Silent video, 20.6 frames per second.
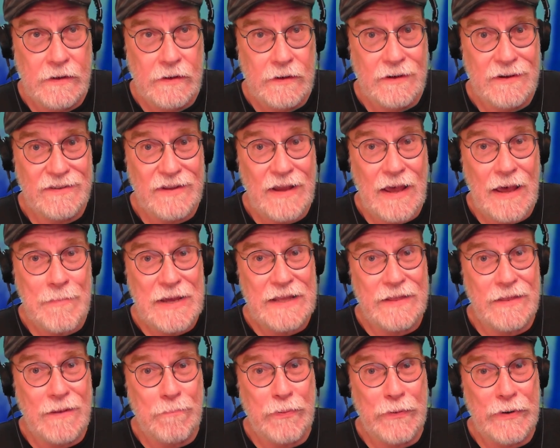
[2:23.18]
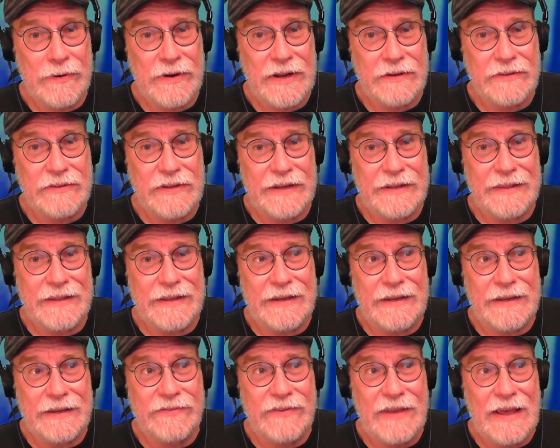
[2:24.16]
because, I mean, predicting
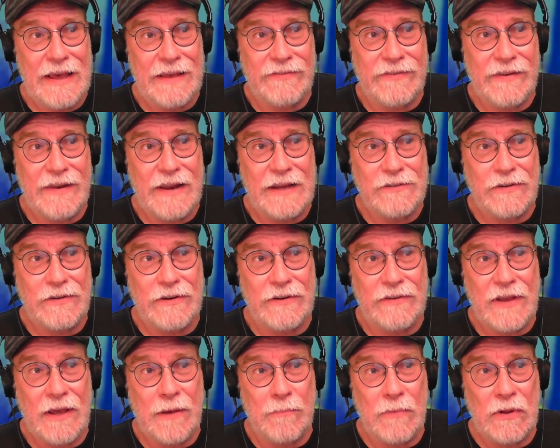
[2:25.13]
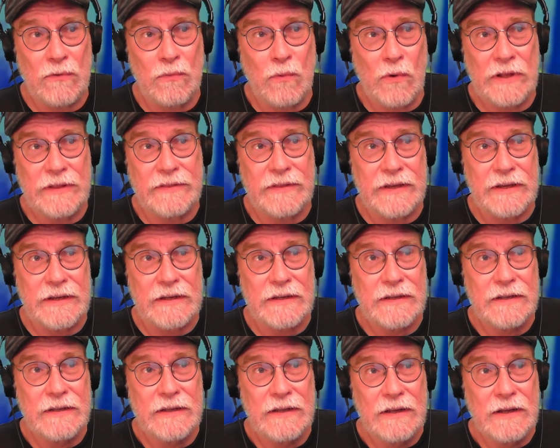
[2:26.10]
the assassination attempt is one thing,
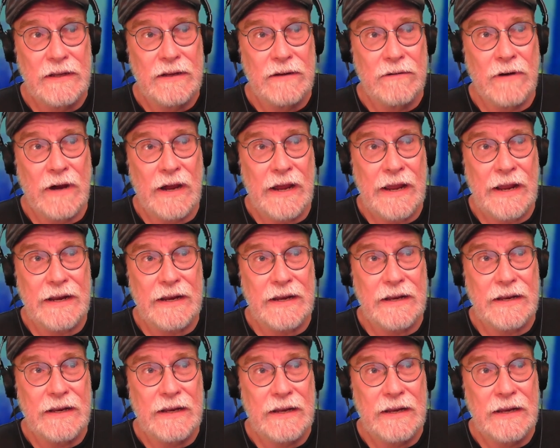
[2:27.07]
right?